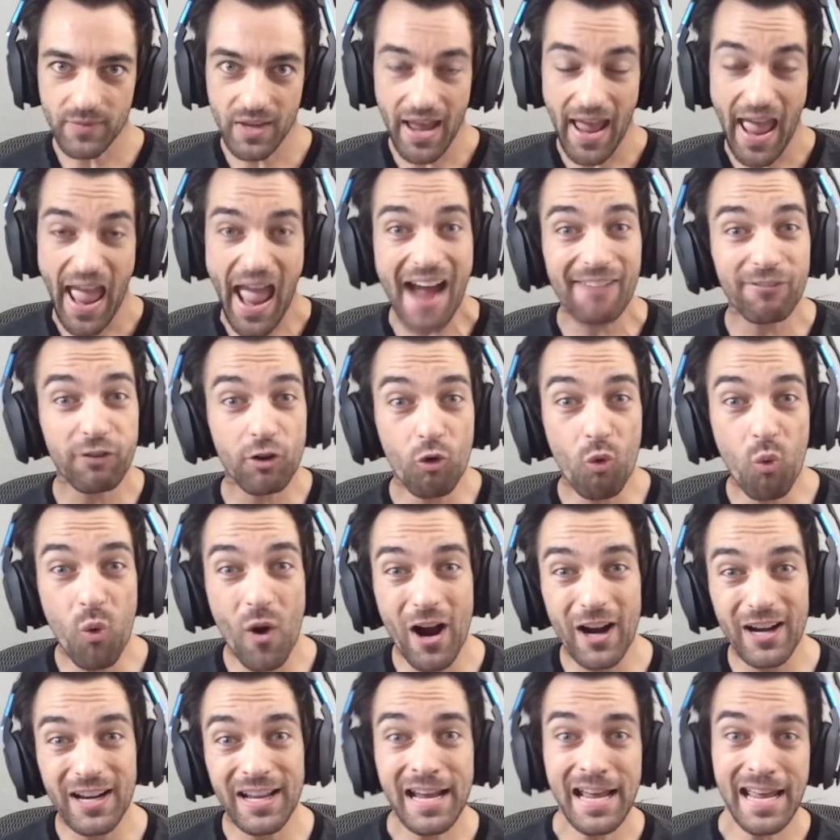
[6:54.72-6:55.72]

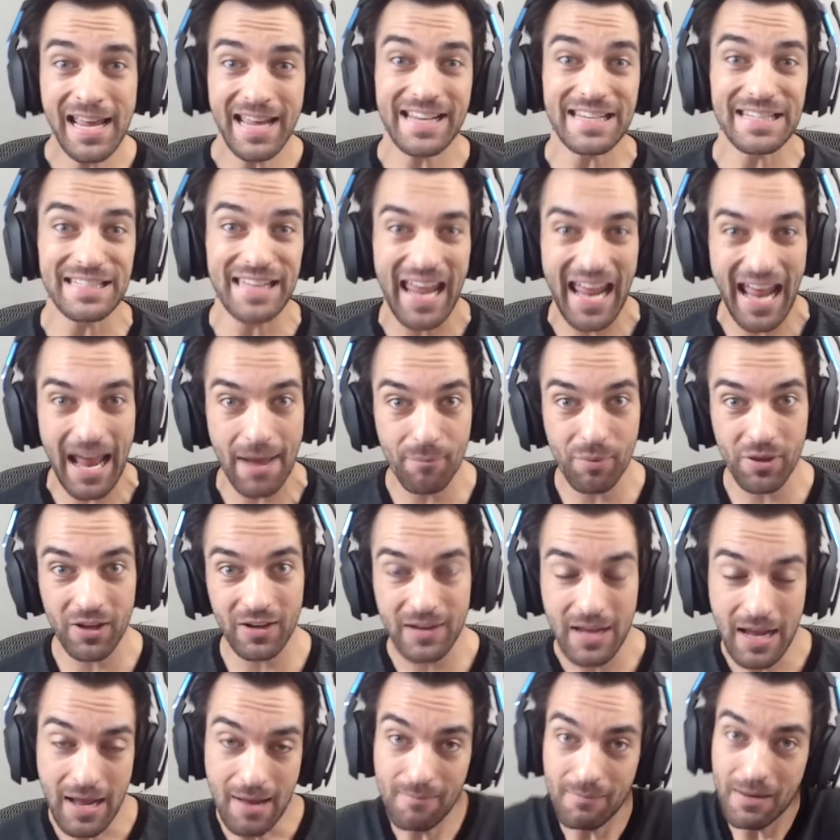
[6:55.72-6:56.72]
Everyone is camping.
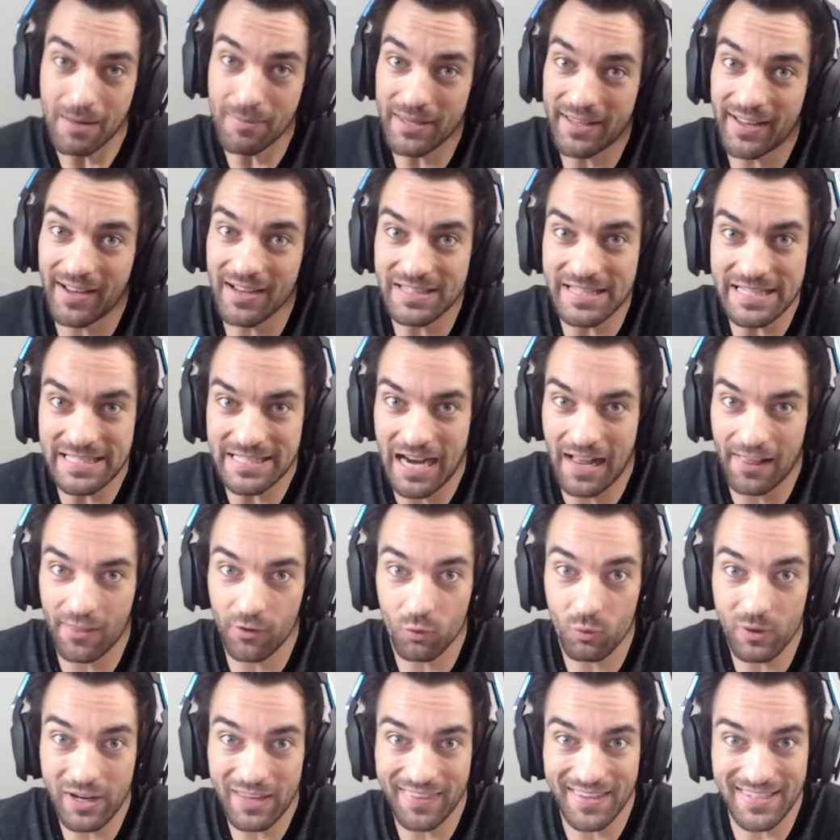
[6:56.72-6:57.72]
Maybe because it's
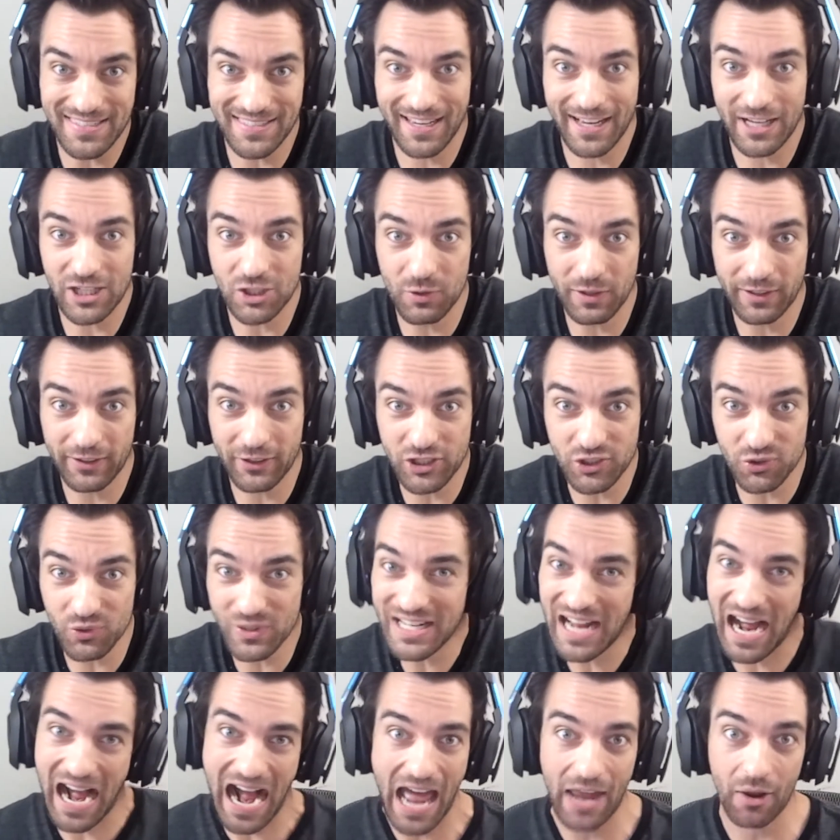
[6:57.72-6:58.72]
Halloween, they're saying trick or treat.
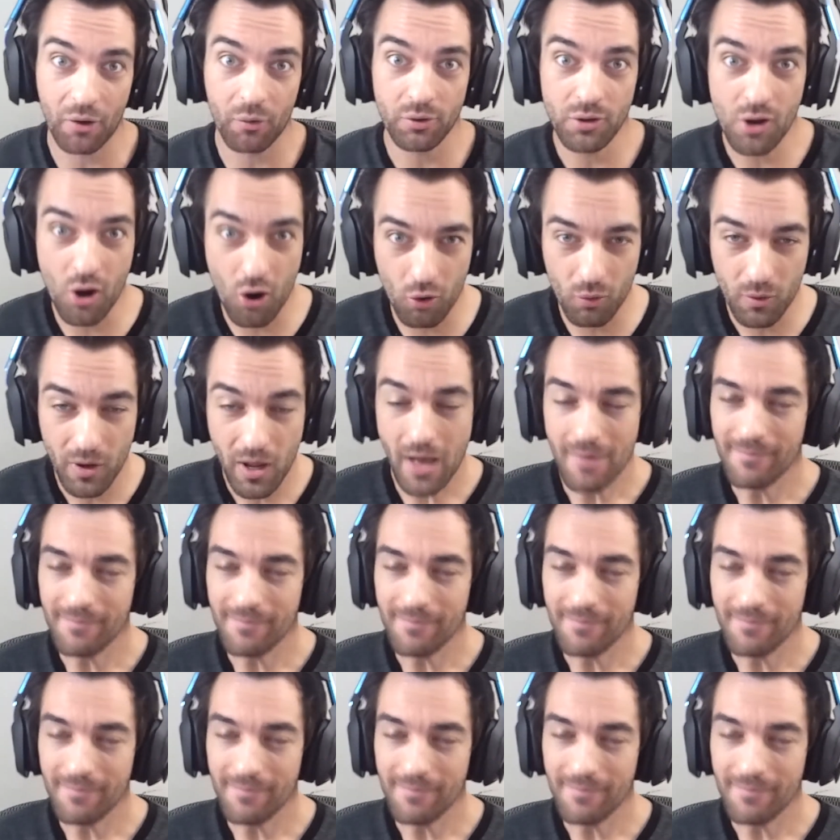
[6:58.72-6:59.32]
I don't know.